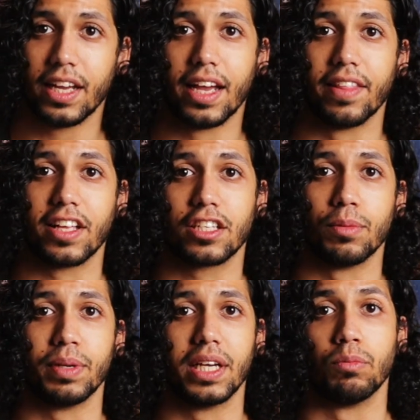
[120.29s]
and that's going to
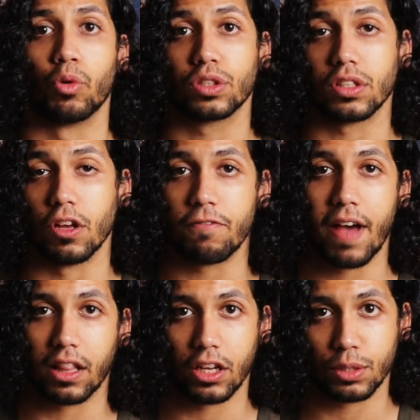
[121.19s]
be a more slow
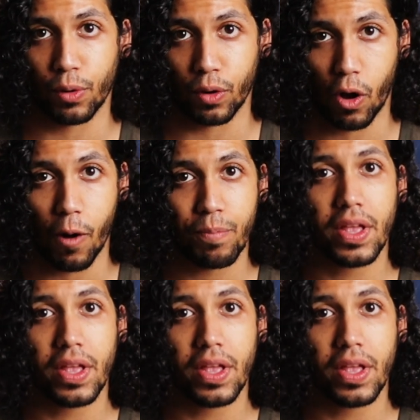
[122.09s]
fat loss protocol.